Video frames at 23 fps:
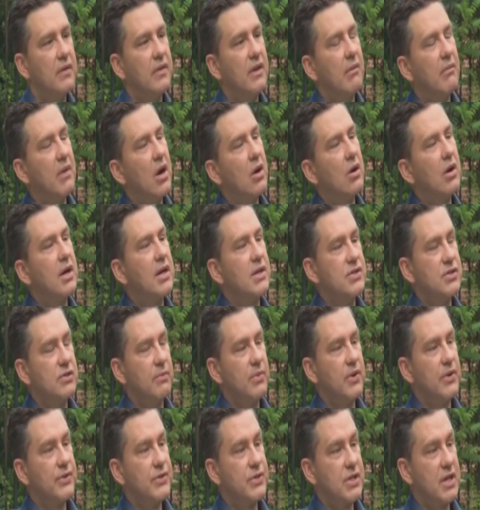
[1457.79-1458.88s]
The Americans have
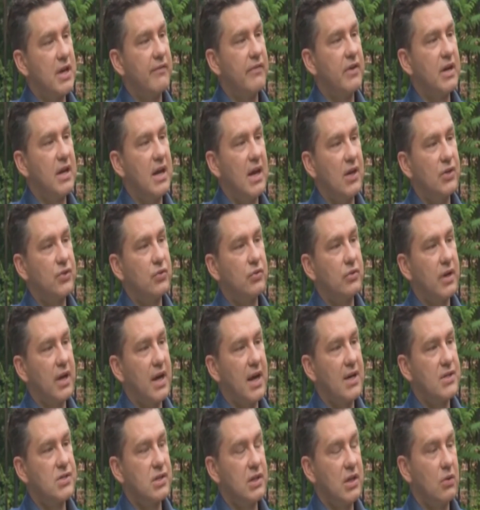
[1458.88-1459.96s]
built 7 natural
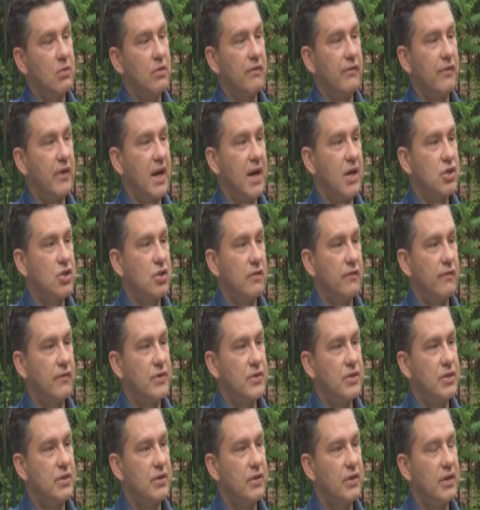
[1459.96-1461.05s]
gas liquefaction
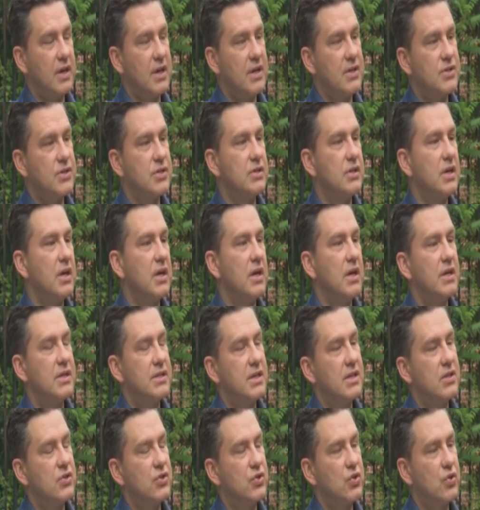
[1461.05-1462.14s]
facilities
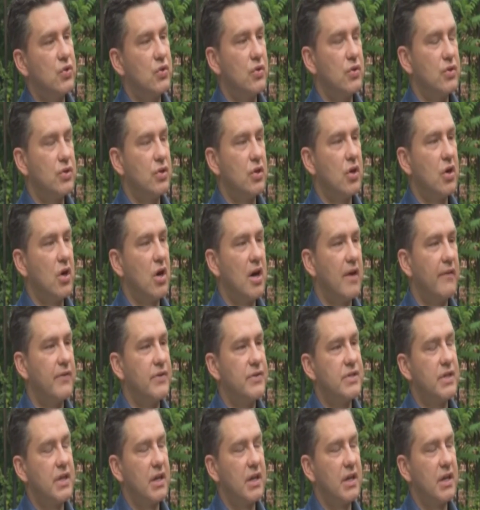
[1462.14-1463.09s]
since Trudeau took office.